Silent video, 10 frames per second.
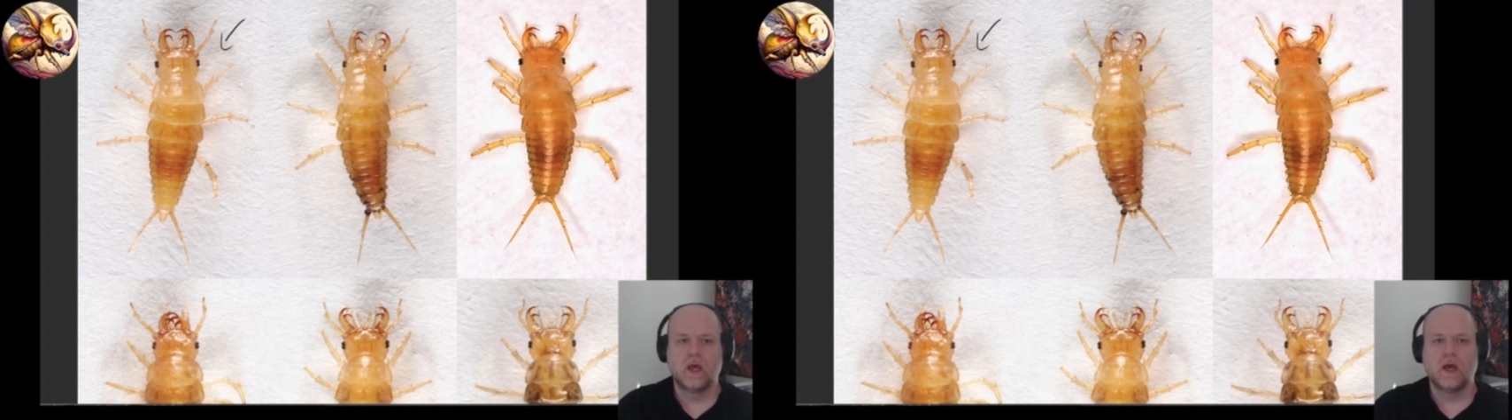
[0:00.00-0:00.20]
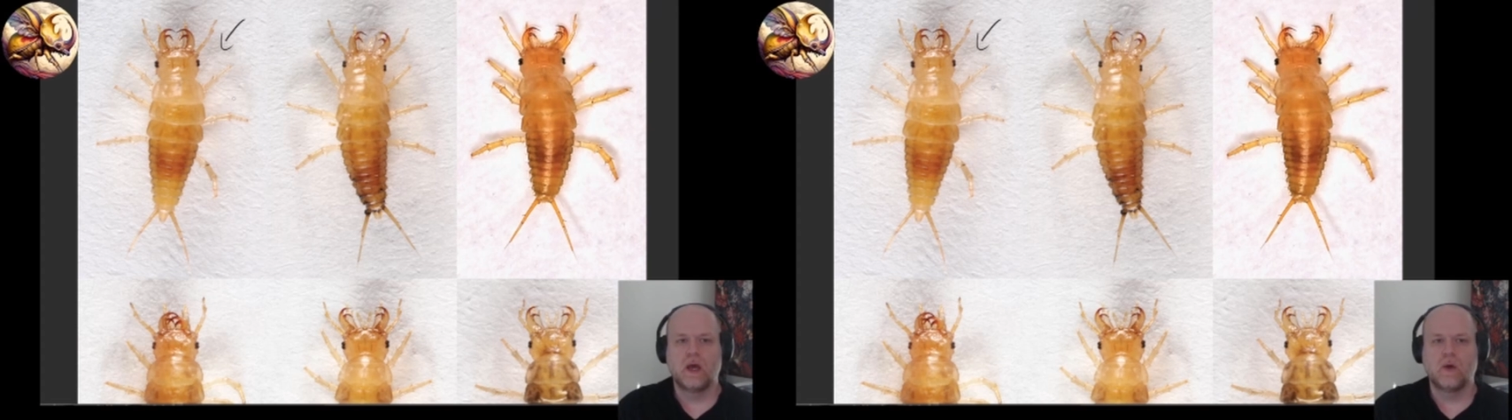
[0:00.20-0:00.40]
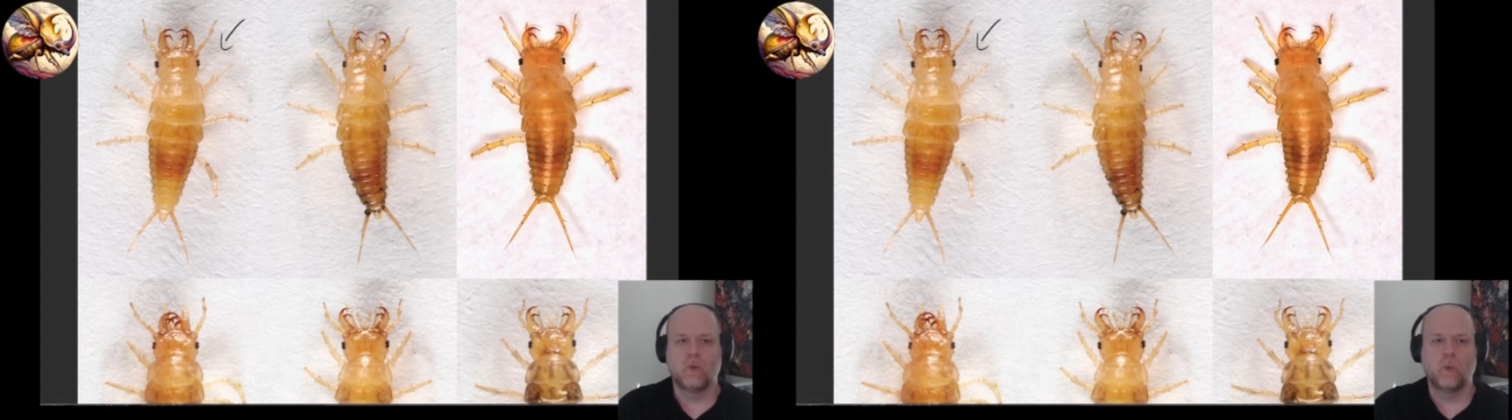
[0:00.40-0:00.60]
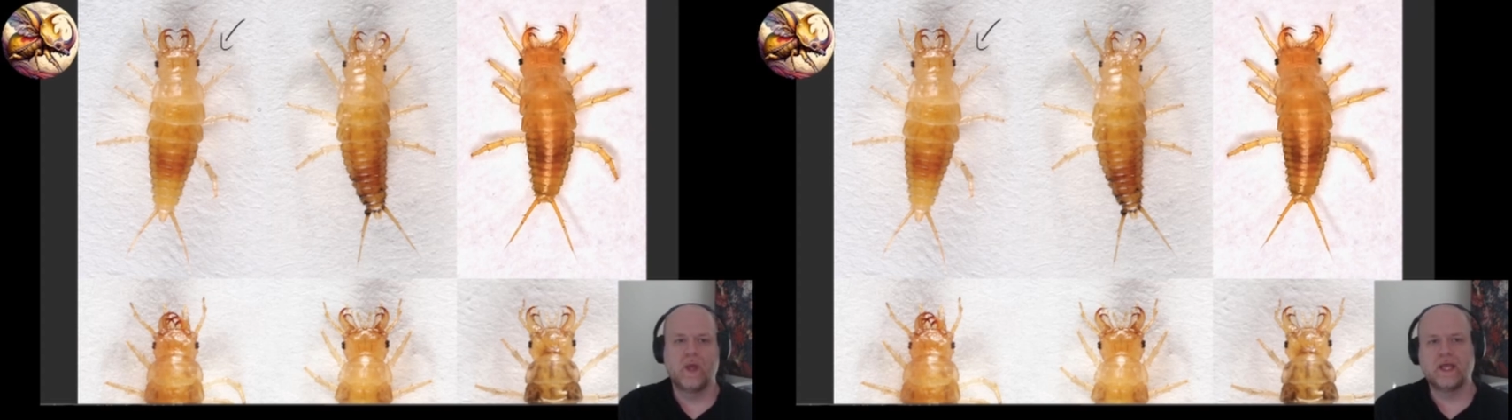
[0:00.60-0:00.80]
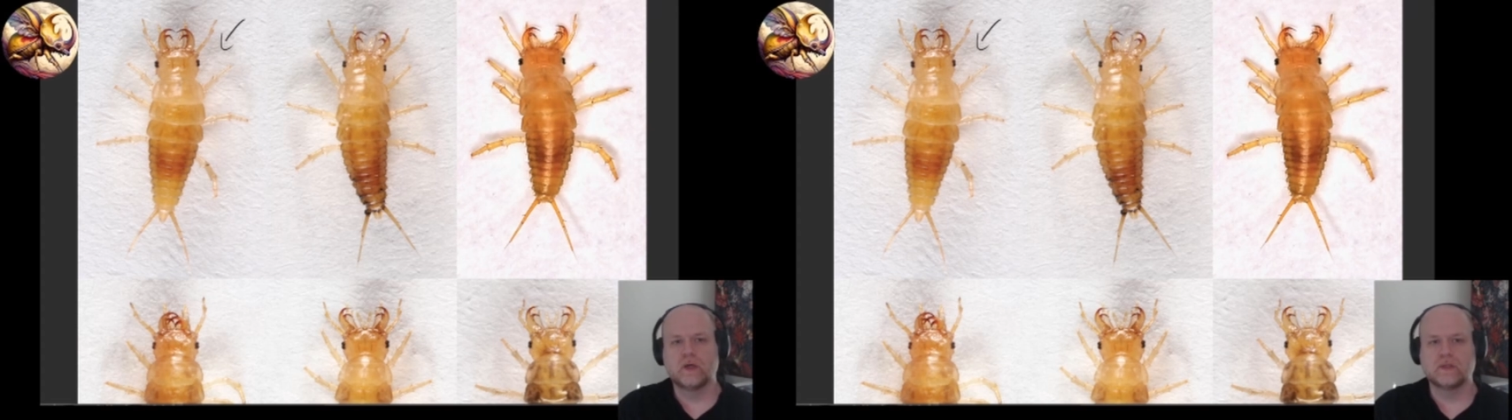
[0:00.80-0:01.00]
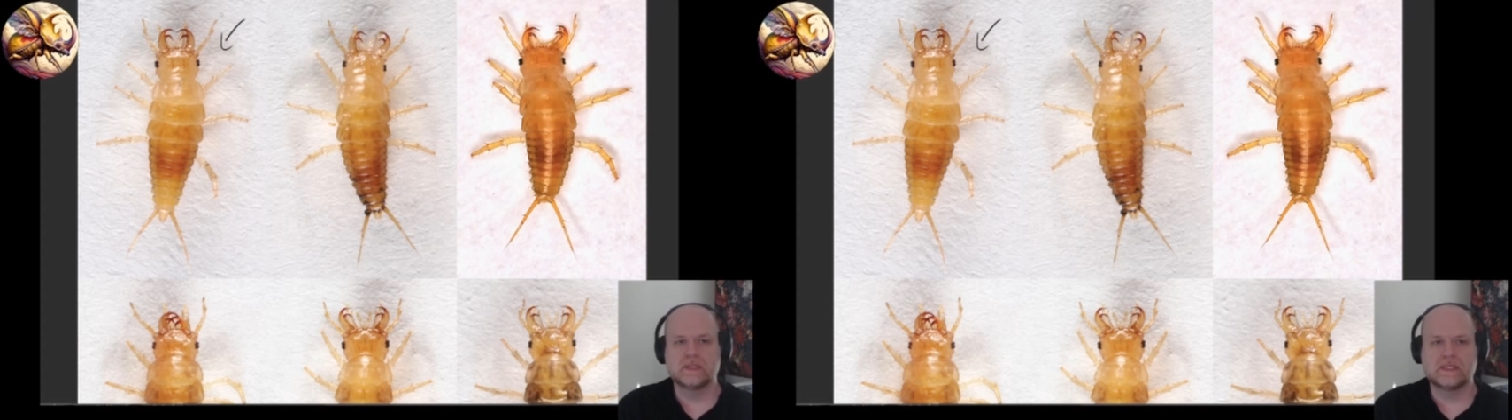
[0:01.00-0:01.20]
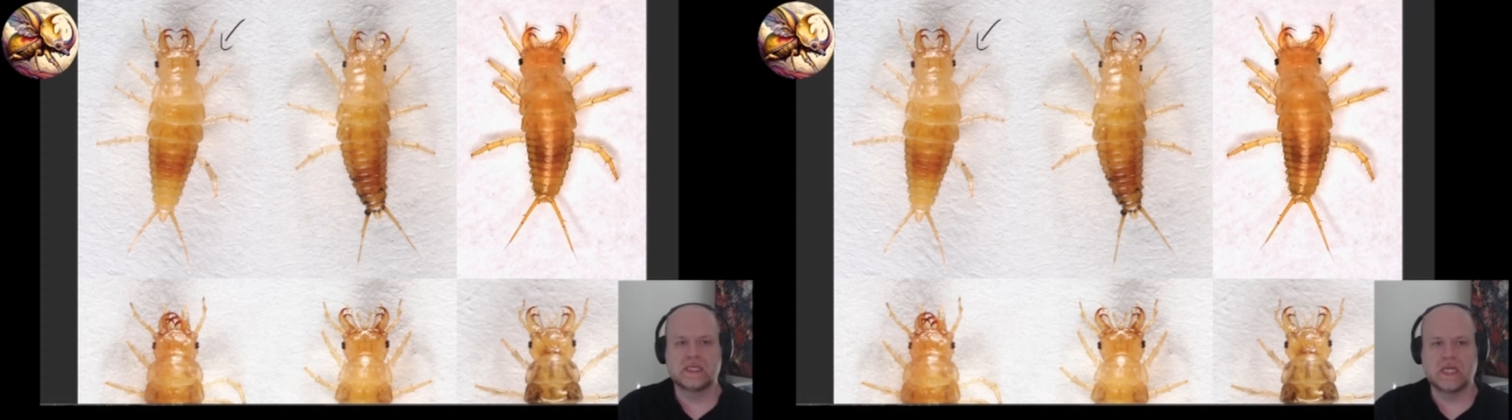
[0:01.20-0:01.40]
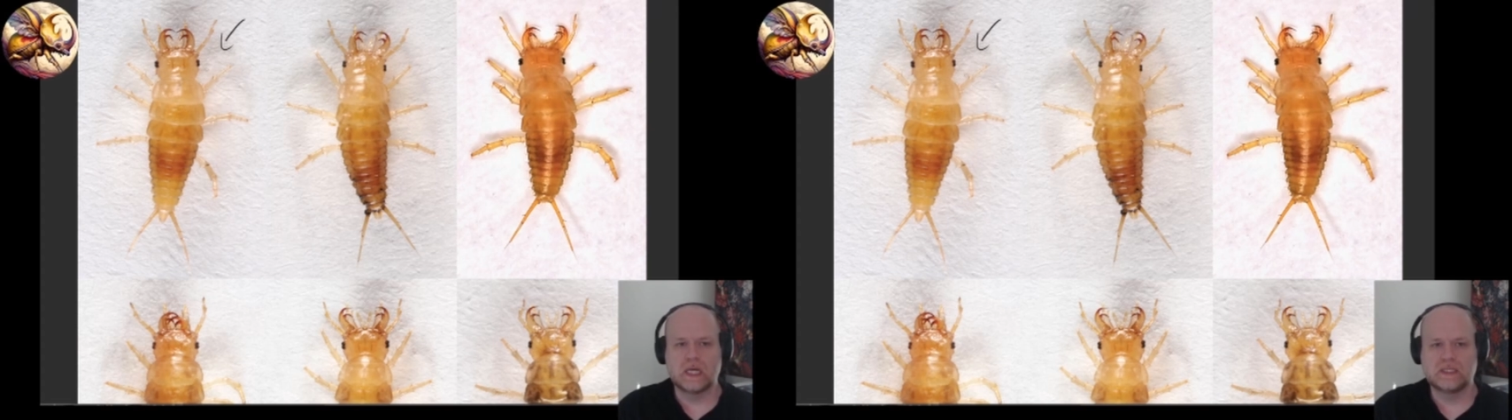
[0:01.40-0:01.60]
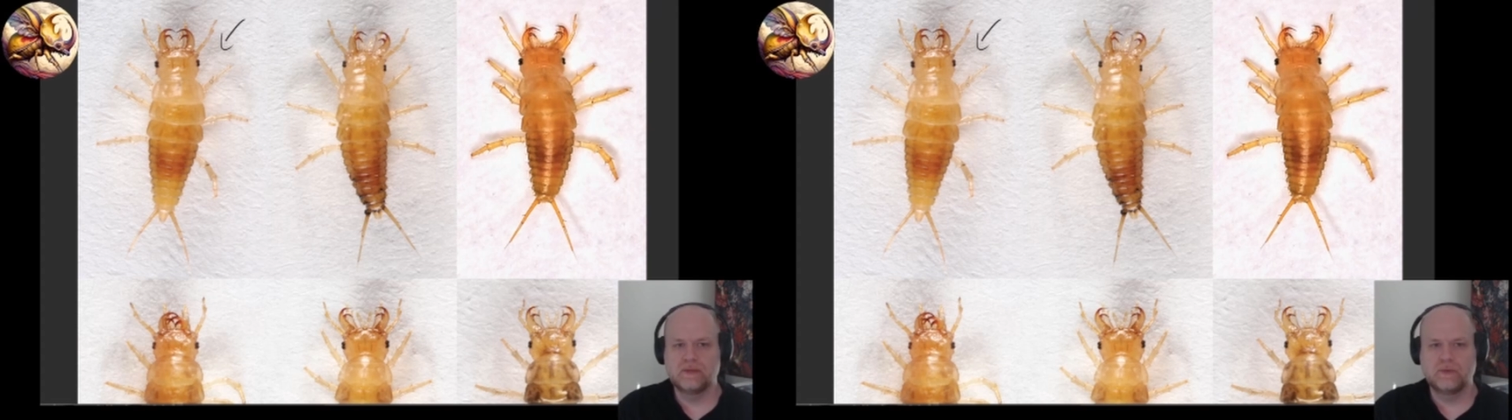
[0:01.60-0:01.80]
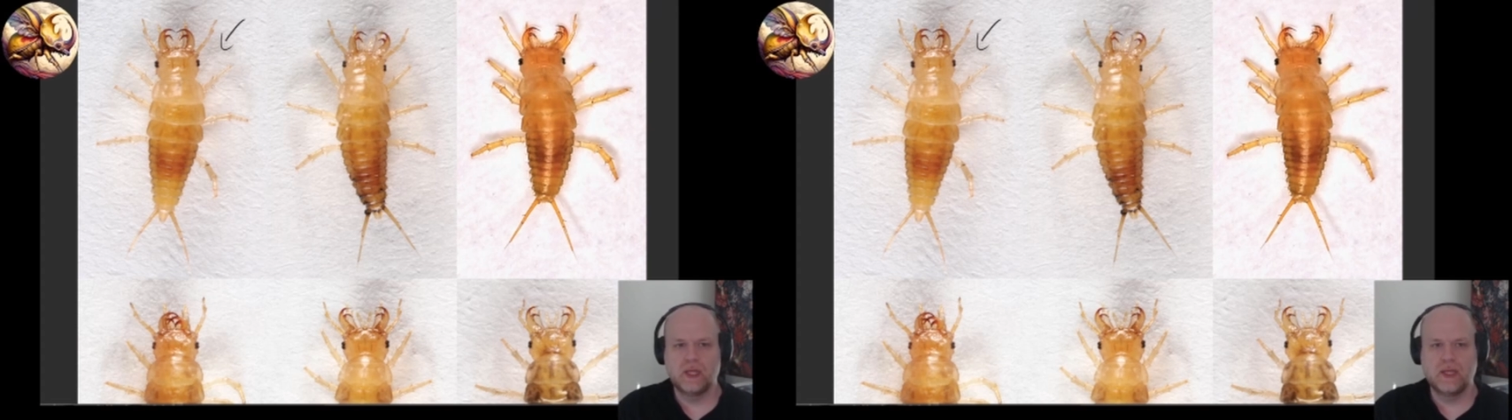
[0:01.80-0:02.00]
wiggle
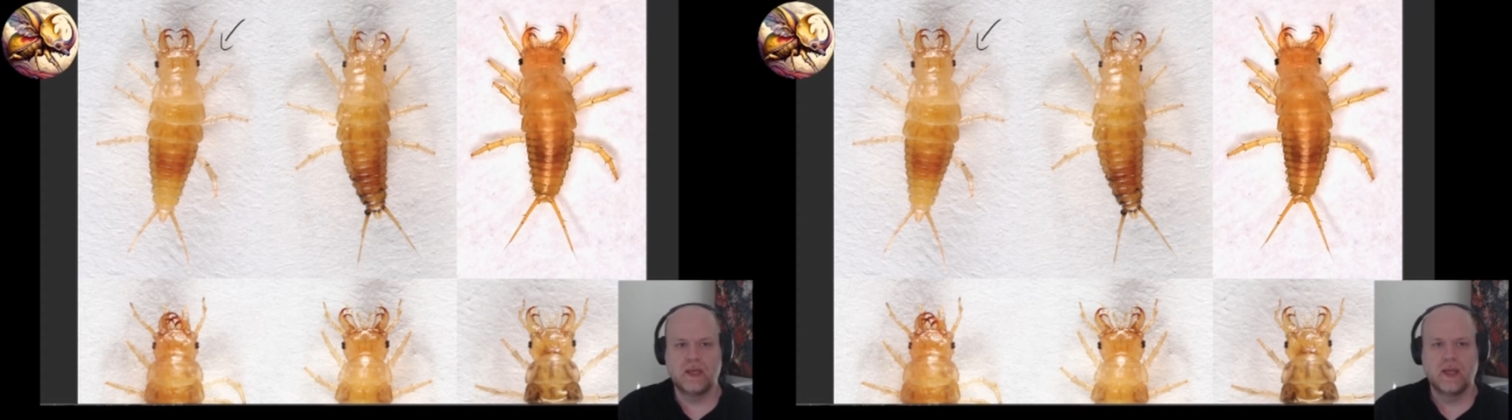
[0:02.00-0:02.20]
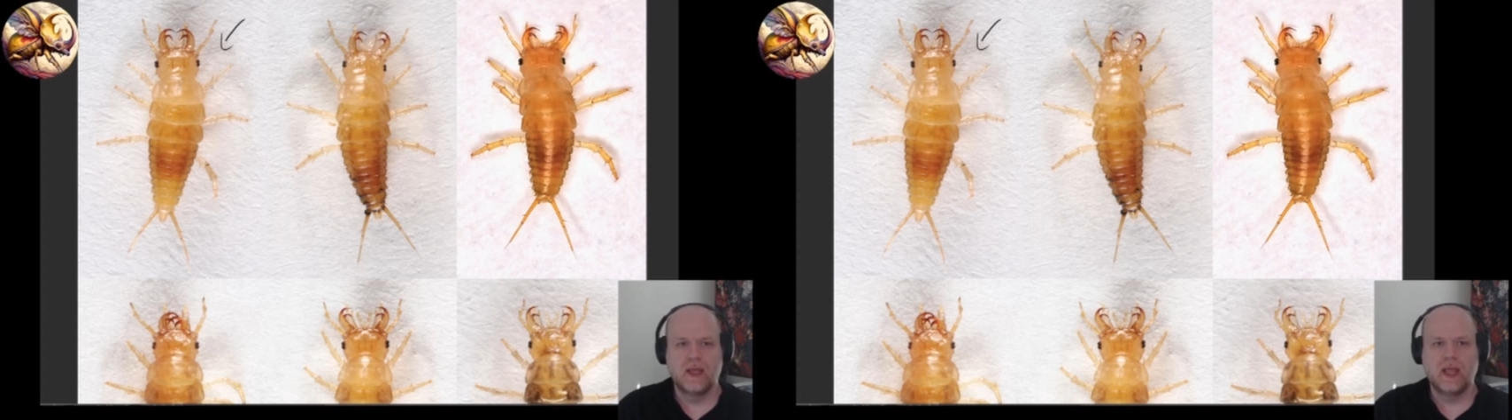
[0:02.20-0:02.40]
seductively